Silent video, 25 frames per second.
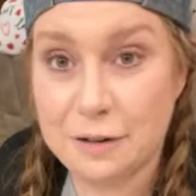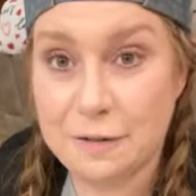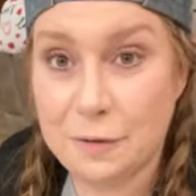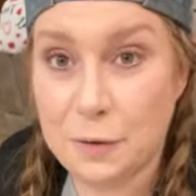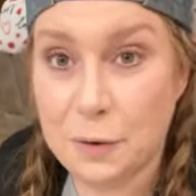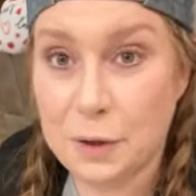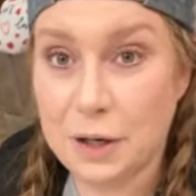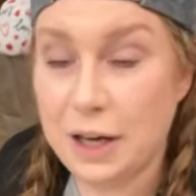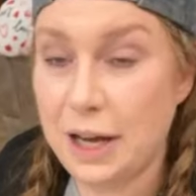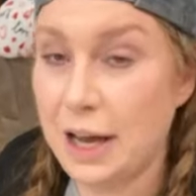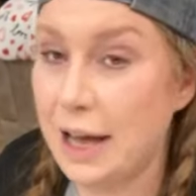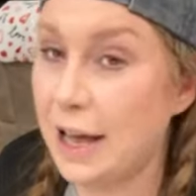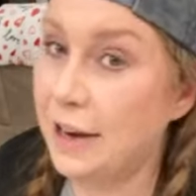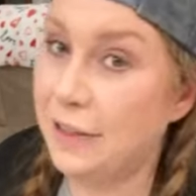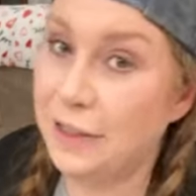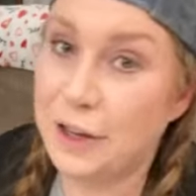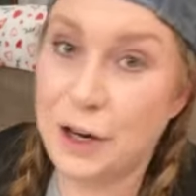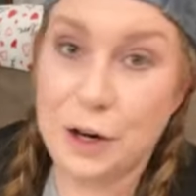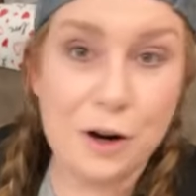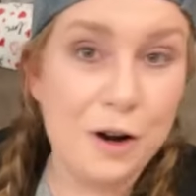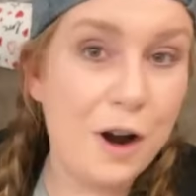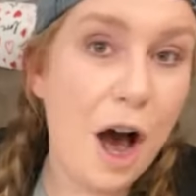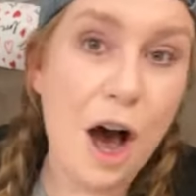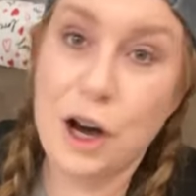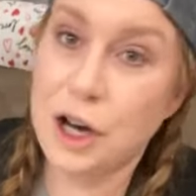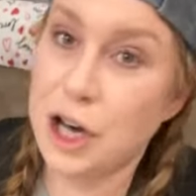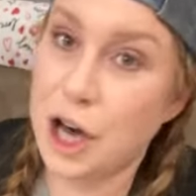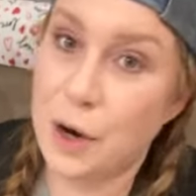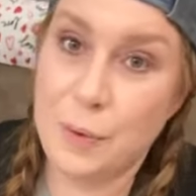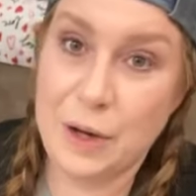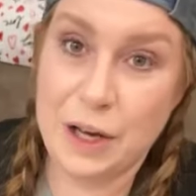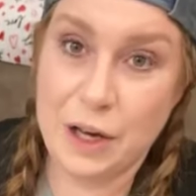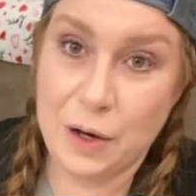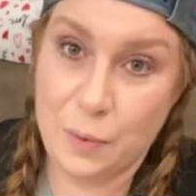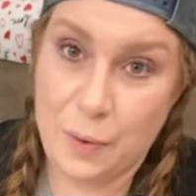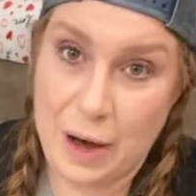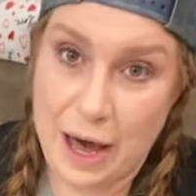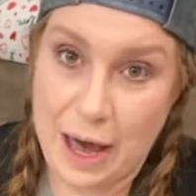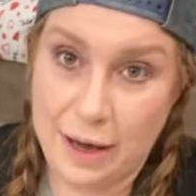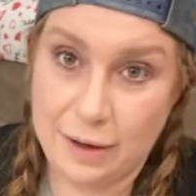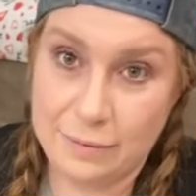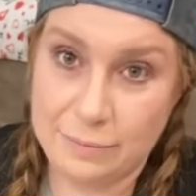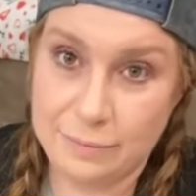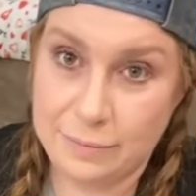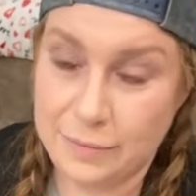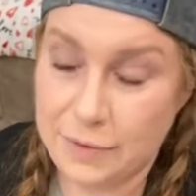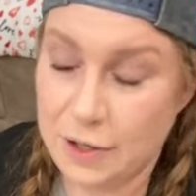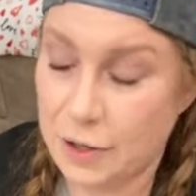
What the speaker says: for it and they're not going away.